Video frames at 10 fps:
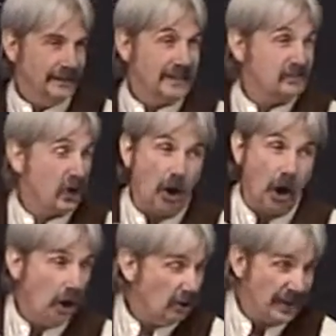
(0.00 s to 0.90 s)
it's
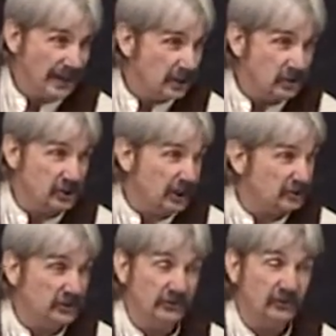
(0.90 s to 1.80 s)
all that
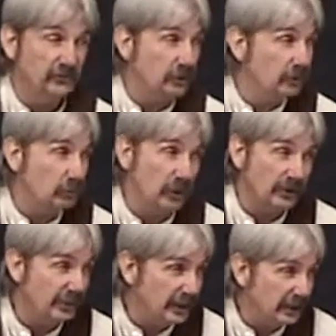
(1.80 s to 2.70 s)
unjustness is doing
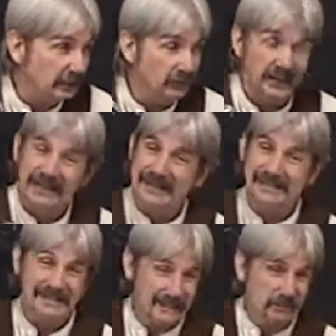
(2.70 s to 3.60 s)
one thing.
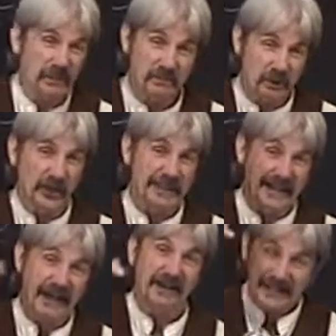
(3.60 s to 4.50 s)
It's simply
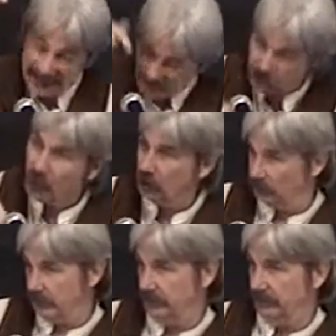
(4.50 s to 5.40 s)
bringing out his
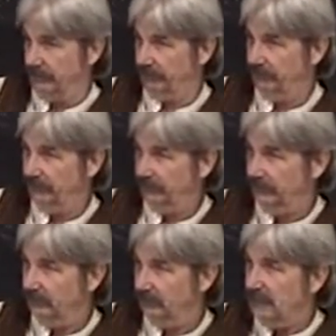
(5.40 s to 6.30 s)
wrong motives.
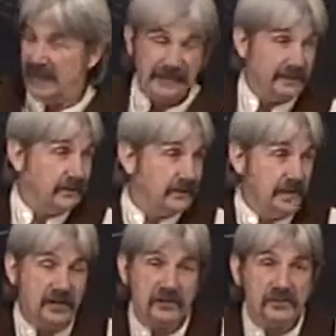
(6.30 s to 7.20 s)
And
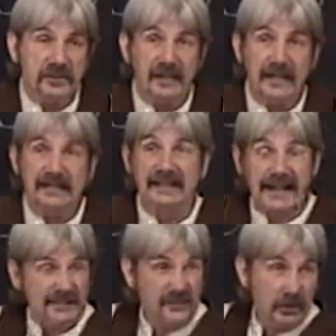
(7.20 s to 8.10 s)
here's the thing
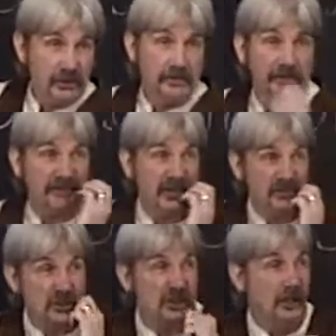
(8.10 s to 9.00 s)
God showed him the
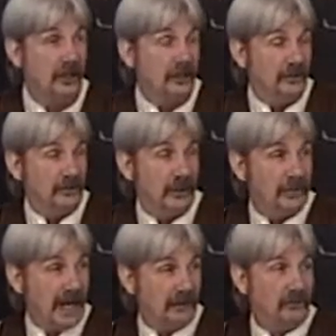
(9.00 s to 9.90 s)
vision
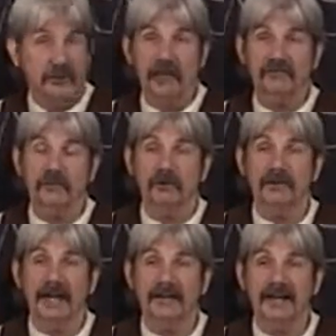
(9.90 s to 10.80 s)
about everyone
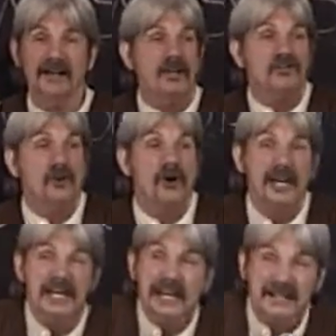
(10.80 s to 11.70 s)
bound down. So
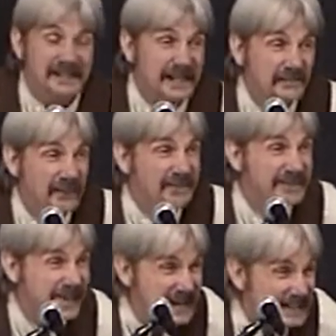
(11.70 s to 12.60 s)
he doesn't even
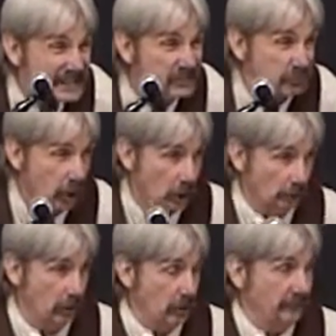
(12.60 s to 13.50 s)
think it's
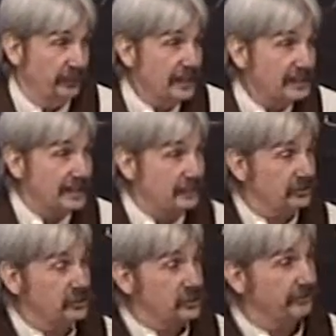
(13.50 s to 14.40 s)
wrong motives. He
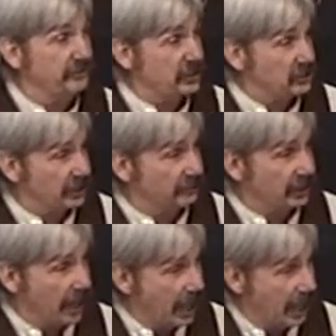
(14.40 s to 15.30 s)
thinks it's the vision
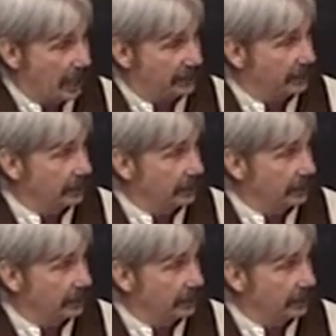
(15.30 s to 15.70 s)
of God.